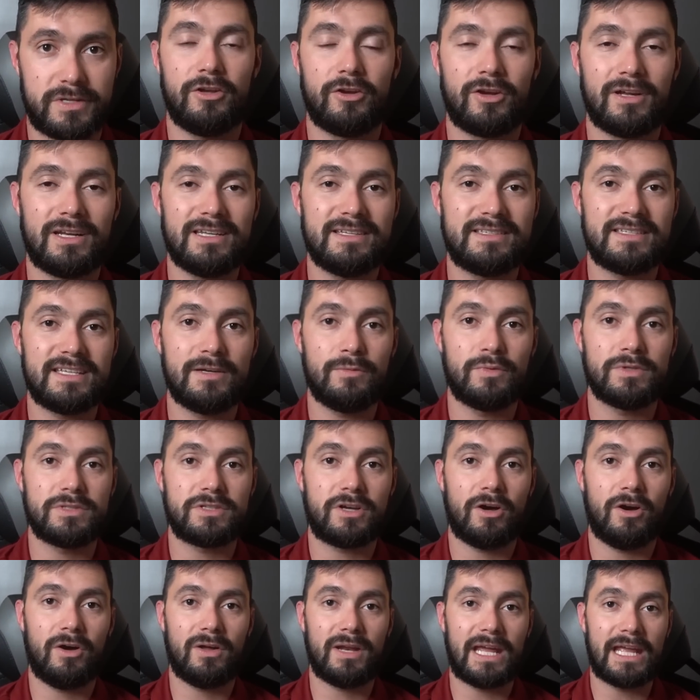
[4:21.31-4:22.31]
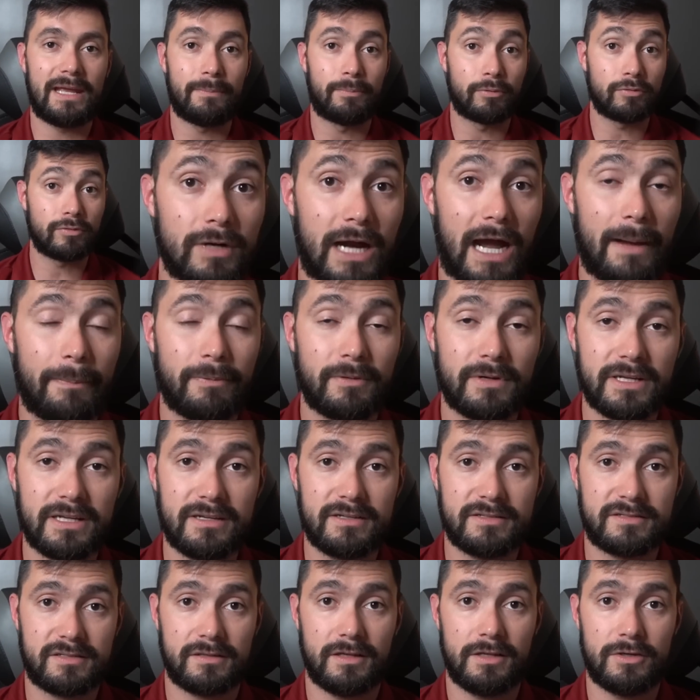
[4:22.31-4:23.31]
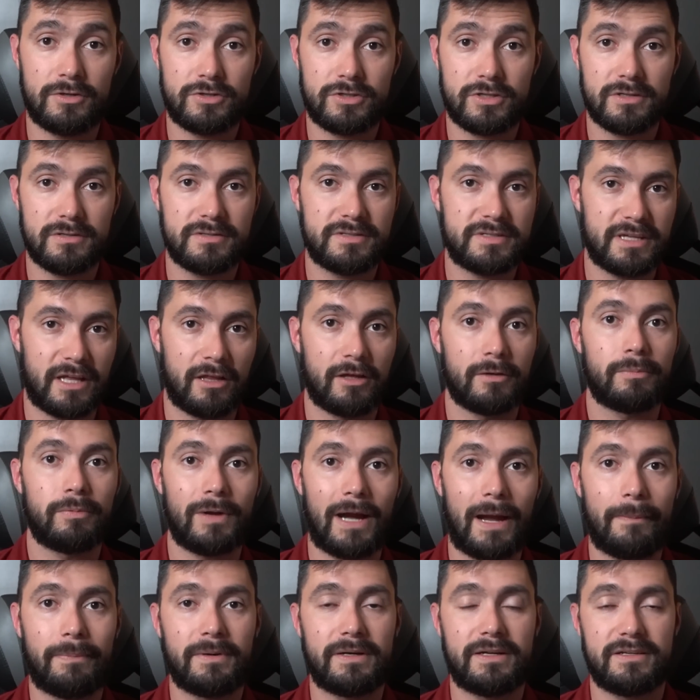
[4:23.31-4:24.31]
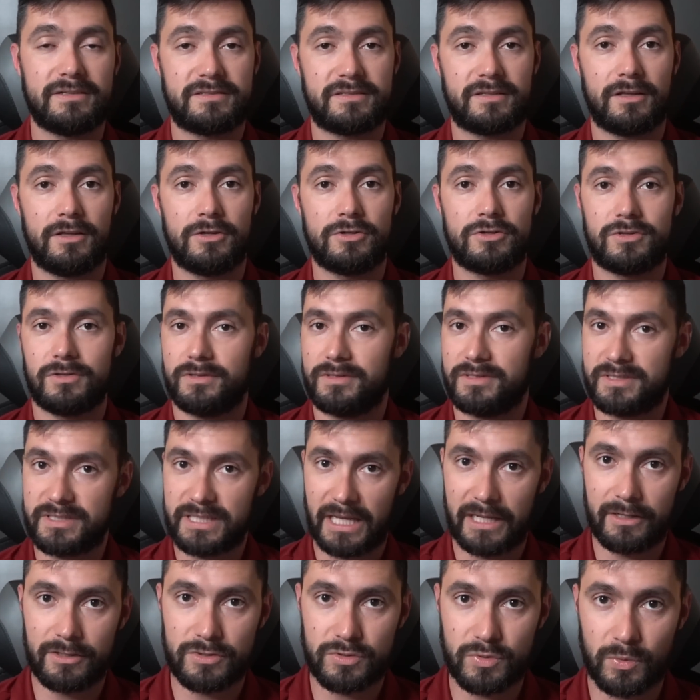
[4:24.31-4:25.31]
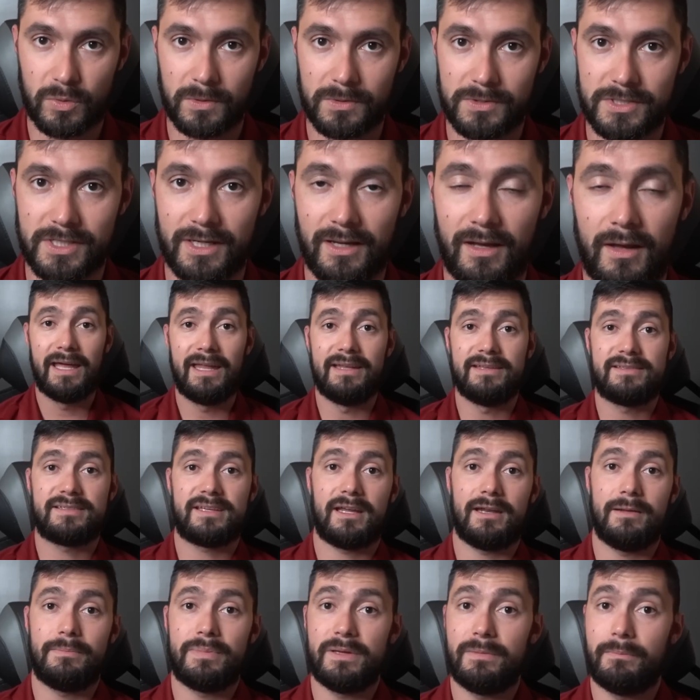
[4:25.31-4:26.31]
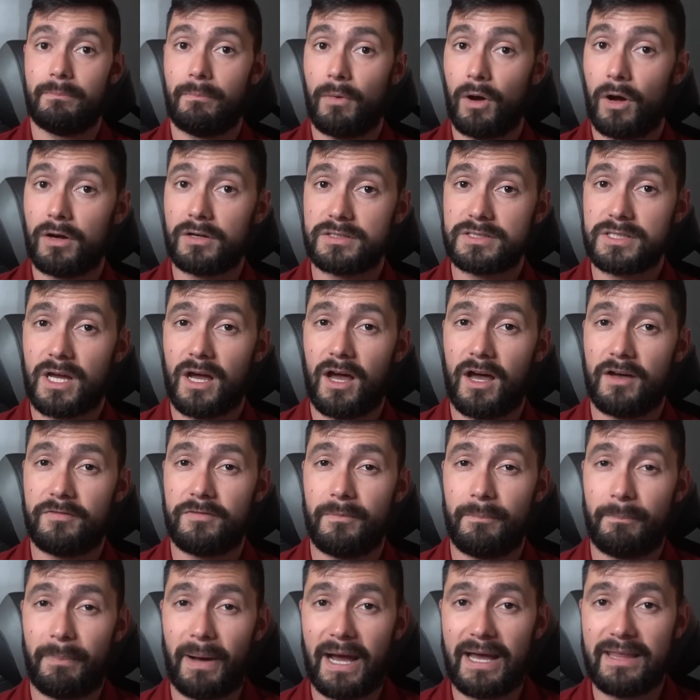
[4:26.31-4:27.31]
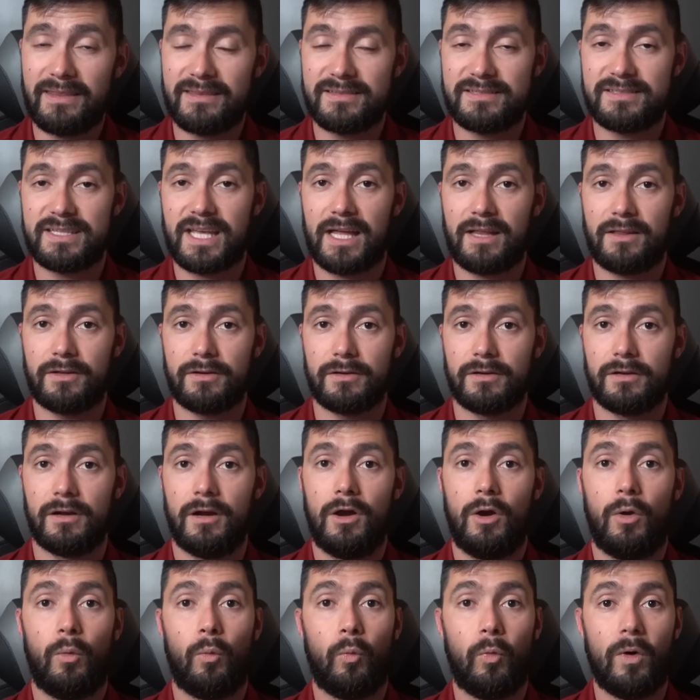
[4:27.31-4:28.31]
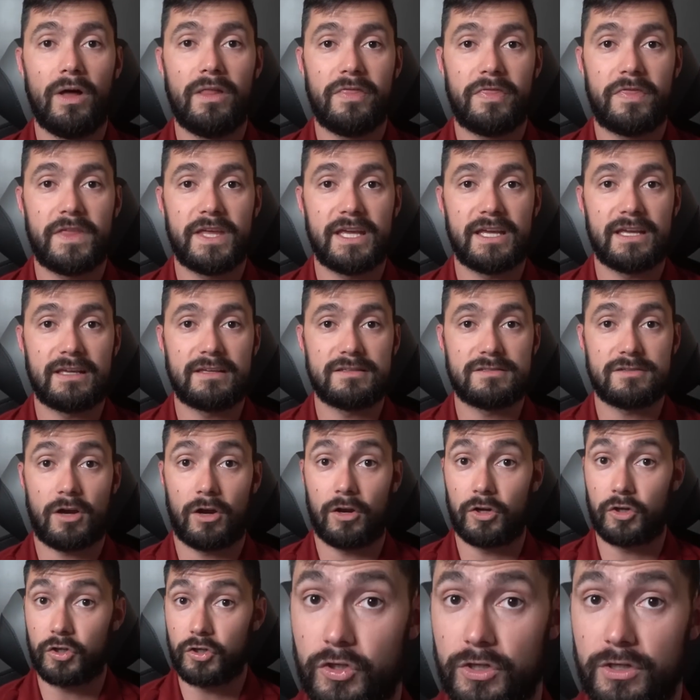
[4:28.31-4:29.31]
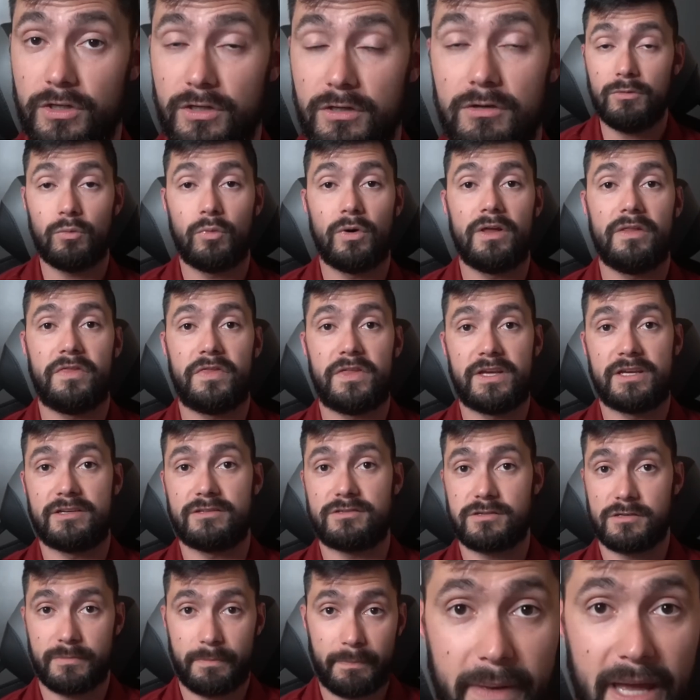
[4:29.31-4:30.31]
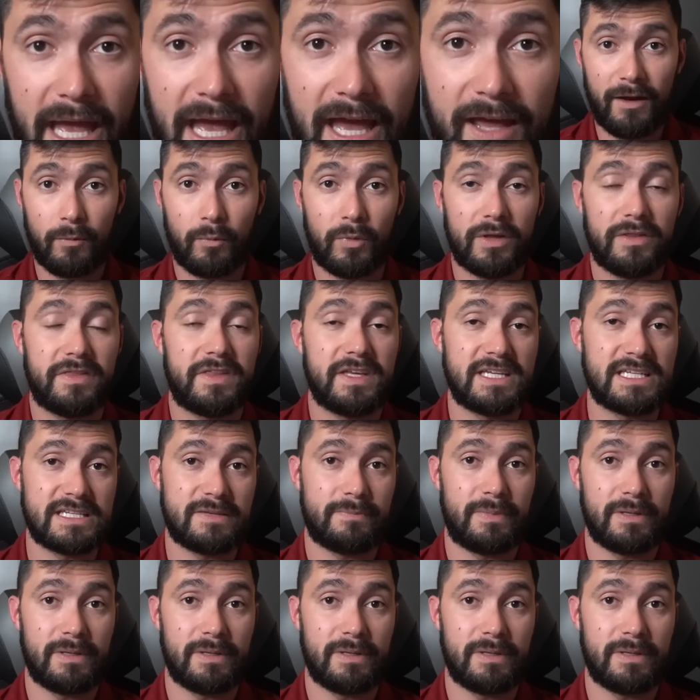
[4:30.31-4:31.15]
You're gonna see what's called a property disclosure, seller property disclosure in the state of Georgia, and it's gonna be marked off by the seller what things are good, what things are bad, what things have